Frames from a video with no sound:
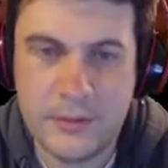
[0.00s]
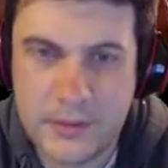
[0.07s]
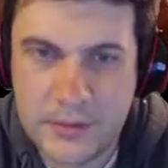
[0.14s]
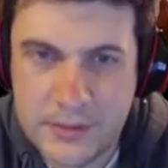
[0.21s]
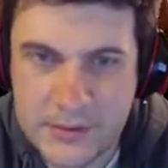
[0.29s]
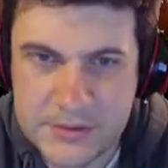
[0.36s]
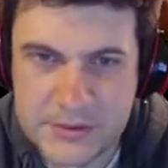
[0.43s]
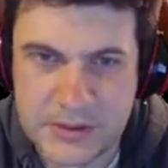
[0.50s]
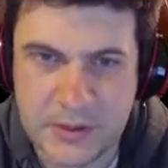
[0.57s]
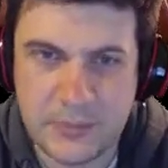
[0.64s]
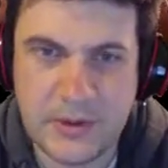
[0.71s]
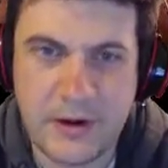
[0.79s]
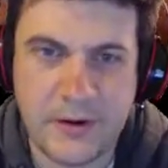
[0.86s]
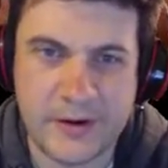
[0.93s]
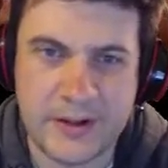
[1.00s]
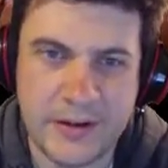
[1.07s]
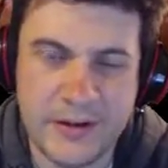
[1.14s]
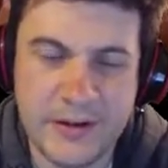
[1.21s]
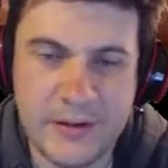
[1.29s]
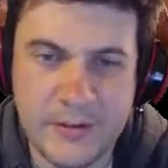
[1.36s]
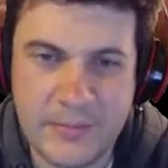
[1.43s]
Oh, so here we are
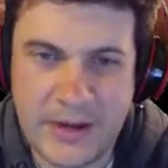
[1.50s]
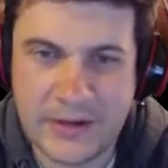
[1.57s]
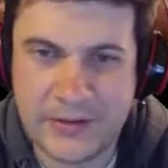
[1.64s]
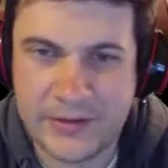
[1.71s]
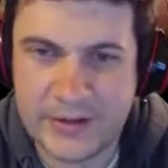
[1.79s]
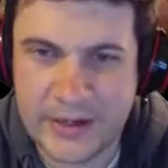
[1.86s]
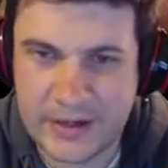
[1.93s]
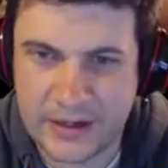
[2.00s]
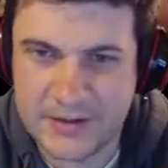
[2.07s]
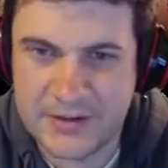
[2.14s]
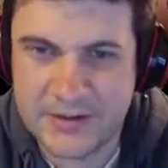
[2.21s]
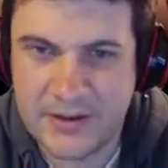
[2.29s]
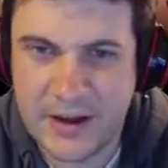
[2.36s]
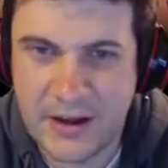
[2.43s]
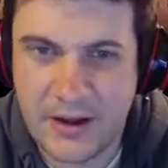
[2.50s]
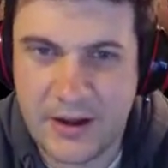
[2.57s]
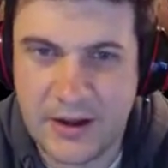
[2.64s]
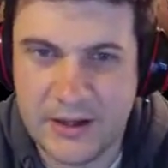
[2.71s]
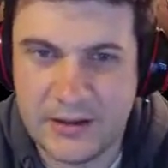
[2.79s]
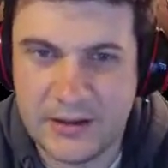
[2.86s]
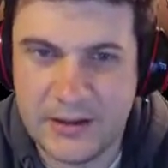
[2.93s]
again, back in the lighthouse. Oh,
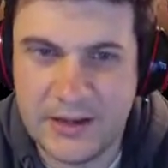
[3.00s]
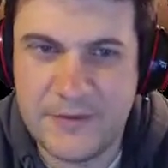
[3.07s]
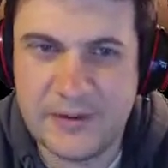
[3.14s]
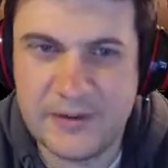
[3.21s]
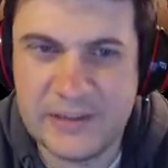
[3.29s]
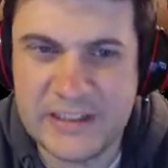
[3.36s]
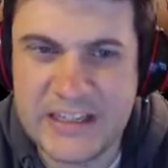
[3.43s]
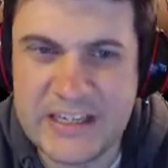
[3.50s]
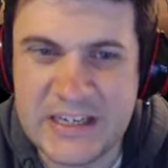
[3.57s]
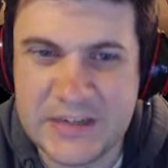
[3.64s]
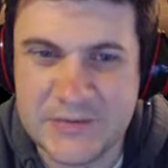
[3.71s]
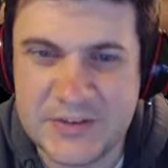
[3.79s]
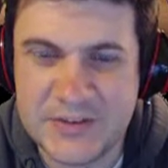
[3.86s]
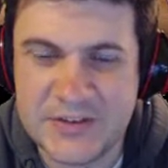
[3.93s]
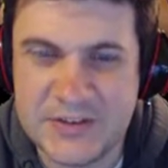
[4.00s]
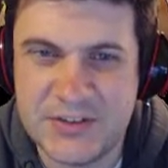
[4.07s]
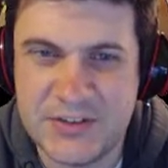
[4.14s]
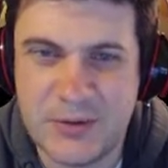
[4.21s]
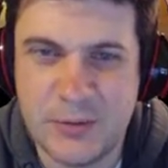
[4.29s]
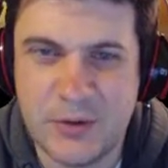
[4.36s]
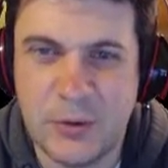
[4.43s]
I love the leaves. This is
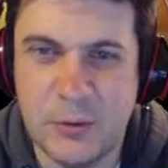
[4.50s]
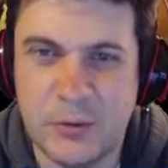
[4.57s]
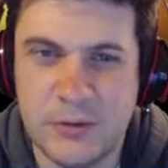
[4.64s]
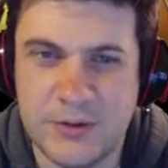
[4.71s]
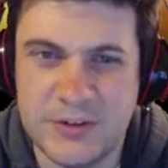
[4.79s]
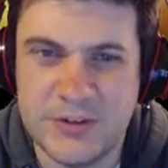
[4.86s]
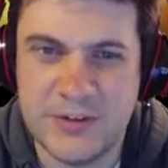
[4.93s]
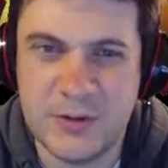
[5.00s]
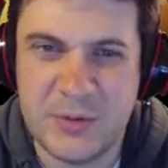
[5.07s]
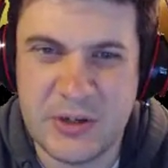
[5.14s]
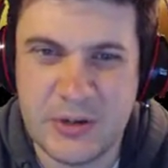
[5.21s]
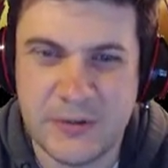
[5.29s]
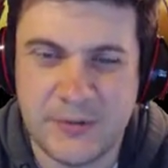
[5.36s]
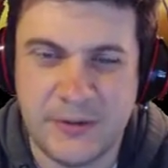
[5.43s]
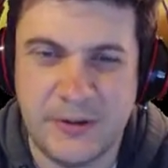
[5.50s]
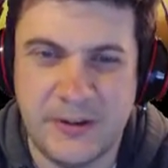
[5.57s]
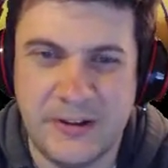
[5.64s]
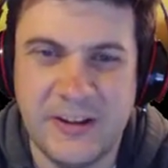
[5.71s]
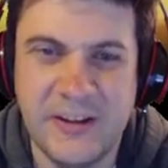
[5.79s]
so cool. This is so beautiful.